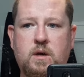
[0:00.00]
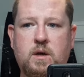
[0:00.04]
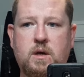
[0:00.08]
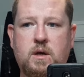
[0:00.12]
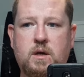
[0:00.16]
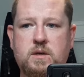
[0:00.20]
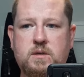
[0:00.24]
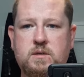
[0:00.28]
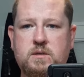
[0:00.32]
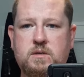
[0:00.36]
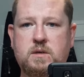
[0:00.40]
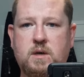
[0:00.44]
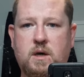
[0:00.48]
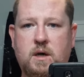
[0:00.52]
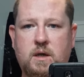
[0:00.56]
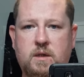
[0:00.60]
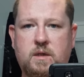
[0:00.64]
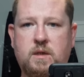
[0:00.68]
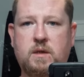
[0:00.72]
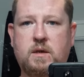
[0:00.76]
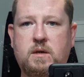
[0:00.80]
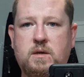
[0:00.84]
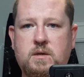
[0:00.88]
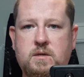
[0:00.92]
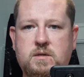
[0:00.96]
has I
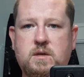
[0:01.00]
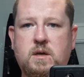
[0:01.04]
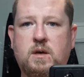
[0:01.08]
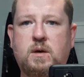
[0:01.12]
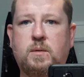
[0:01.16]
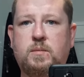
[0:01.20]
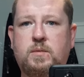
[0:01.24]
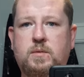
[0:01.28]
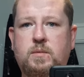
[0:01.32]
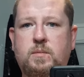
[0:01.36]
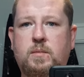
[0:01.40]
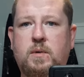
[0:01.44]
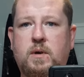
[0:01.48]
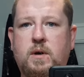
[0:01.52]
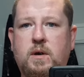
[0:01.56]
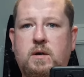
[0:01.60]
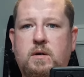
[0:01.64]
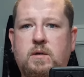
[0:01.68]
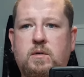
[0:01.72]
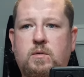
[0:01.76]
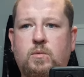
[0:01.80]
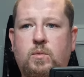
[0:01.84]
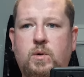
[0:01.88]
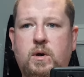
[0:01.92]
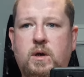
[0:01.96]
think has helped my
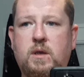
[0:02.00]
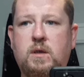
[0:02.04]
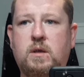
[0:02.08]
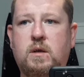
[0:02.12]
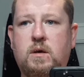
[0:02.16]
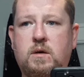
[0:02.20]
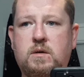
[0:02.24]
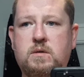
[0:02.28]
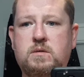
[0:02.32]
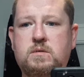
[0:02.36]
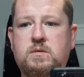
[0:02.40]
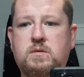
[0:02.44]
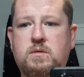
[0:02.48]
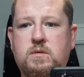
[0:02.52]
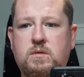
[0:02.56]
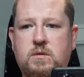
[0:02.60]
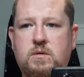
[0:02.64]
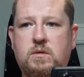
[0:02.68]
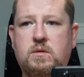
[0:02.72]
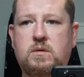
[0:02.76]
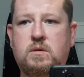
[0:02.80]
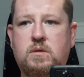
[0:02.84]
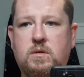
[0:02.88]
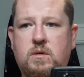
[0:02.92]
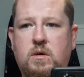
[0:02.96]
weight loss
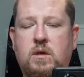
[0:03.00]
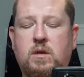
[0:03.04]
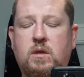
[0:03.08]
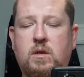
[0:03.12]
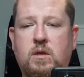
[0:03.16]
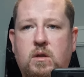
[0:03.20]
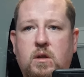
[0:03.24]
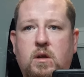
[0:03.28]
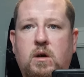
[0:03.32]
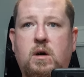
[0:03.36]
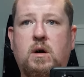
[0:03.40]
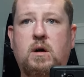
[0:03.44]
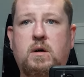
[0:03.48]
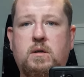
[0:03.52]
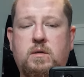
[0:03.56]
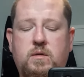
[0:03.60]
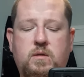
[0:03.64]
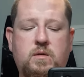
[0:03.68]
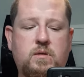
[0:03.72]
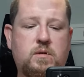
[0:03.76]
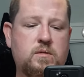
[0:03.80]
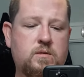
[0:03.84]
a lot.